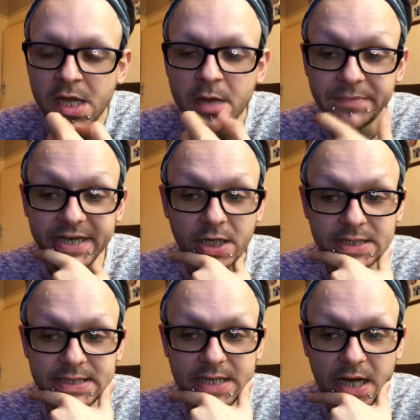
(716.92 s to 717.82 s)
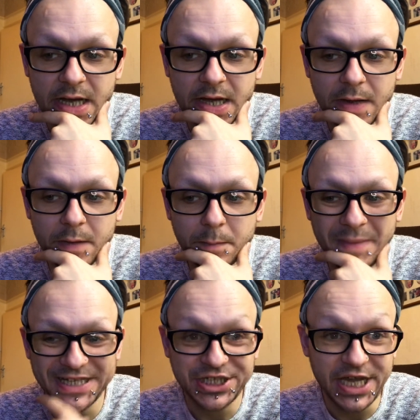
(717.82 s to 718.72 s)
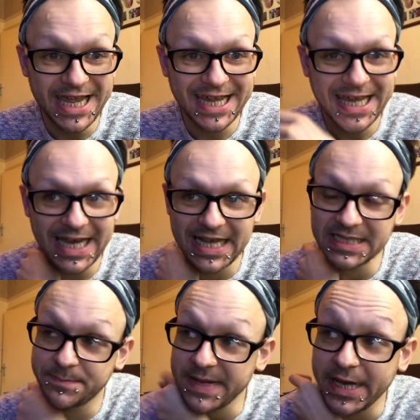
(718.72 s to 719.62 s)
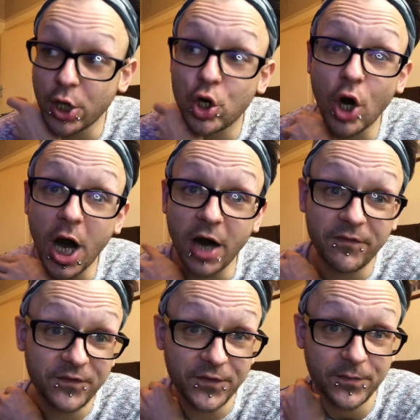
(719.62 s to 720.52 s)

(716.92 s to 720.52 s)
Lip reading: Because magic has been cut off